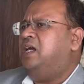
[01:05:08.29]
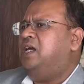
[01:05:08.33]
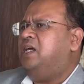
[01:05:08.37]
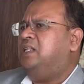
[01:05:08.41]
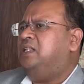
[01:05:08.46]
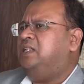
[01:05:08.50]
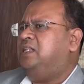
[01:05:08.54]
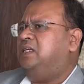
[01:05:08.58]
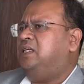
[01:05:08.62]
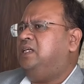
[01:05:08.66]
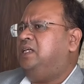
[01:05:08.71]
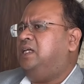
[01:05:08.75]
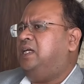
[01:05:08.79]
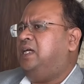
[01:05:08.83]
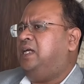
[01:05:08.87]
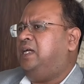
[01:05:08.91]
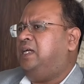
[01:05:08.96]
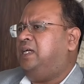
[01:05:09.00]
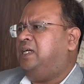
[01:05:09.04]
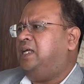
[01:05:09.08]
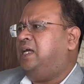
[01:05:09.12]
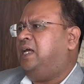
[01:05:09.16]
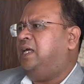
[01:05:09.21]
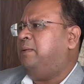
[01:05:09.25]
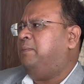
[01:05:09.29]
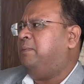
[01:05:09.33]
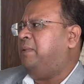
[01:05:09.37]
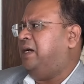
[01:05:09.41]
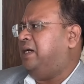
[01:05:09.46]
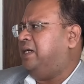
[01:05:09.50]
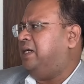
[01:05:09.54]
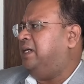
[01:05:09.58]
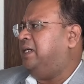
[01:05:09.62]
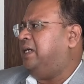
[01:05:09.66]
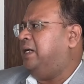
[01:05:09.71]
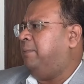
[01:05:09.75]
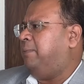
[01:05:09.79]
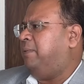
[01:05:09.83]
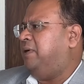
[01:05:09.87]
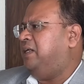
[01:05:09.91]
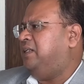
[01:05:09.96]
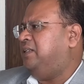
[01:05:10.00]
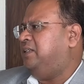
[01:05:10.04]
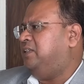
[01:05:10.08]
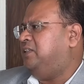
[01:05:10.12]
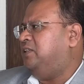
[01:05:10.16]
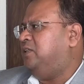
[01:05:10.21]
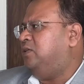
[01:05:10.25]
The entire market
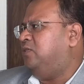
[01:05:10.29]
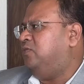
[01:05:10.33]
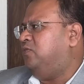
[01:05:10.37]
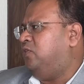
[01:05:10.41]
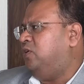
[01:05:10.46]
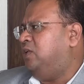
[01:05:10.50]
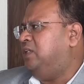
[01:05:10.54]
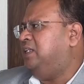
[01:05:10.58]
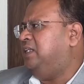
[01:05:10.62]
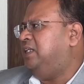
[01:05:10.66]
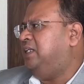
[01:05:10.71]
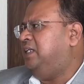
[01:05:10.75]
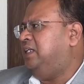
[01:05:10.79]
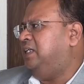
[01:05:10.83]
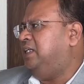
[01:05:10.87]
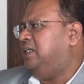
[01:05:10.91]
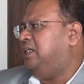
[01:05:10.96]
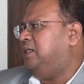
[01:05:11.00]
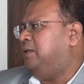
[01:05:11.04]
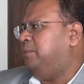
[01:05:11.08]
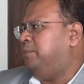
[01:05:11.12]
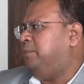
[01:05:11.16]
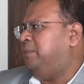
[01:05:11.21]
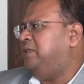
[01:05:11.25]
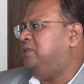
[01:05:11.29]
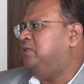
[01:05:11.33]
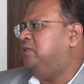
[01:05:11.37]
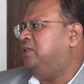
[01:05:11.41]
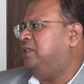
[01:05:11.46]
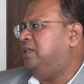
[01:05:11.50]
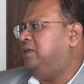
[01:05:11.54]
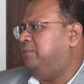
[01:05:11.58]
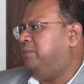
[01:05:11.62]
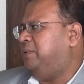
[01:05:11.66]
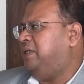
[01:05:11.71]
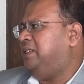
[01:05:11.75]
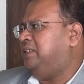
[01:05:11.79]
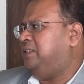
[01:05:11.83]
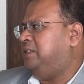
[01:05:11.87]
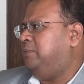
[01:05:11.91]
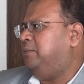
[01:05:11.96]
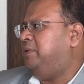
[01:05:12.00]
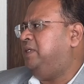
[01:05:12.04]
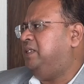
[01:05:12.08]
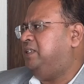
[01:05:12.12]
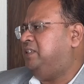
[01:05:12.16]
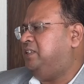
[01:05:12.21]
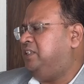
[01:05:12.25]
capitalization of all the companies on the
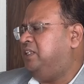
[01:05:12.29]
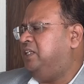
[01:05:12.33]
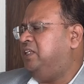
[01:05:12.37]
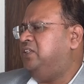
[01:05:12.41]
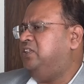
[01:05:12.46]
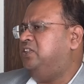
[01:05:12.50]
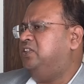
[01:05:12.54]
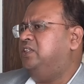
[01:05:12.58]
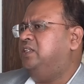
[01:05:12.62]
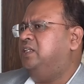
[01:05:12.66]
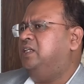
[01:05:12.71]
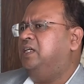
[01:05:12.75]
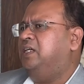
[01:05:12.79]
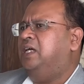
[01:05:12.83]
SME exchange